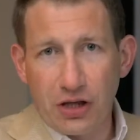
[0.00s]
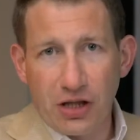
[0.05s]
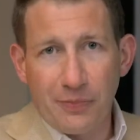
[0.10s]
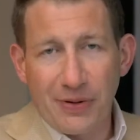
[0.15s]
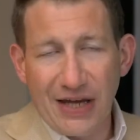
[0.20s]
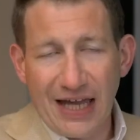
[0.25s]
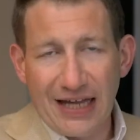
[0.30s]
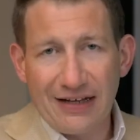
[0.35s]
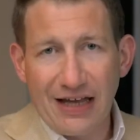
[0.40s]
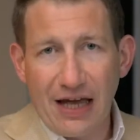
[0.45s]
of the
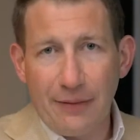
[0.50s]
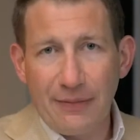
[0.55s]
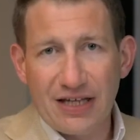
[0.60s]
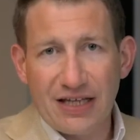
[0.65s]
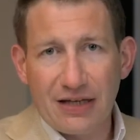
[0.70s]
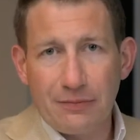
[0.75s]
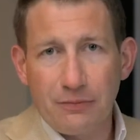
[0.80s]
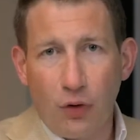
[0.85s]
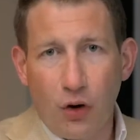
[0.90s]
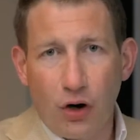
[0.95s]

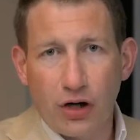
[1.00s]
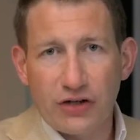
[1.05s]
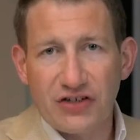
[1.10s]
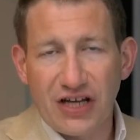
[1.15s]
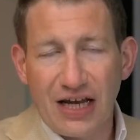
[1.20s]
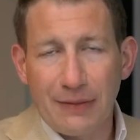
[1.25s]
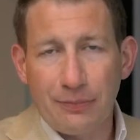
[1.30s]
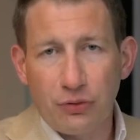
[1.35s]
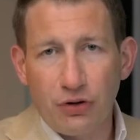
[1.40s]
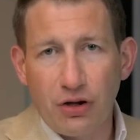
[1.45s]
pandemic in March,
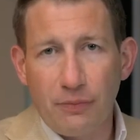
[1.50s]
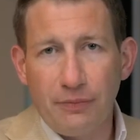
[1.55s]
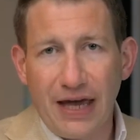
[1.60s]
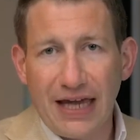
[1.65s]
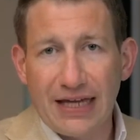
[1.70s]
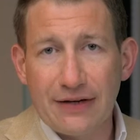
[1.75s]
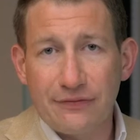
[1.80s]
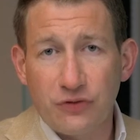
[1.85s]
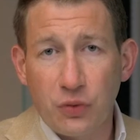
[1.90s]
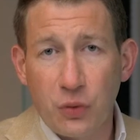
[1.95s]
April, and
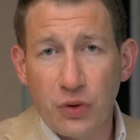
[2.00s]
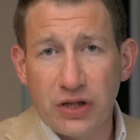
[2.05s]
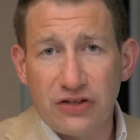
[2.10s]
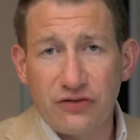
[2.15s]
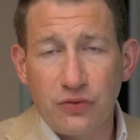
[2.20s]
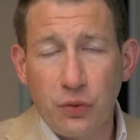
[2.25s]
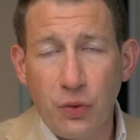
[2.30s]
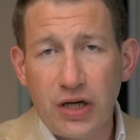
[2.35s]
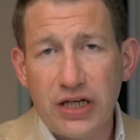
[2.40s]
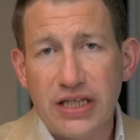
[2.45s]
May of
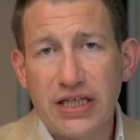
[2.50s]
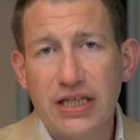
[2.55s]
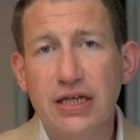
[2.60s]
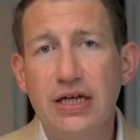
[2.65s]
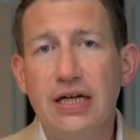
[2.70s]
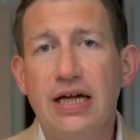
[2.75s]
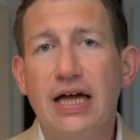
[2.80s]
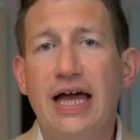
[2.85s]
2020.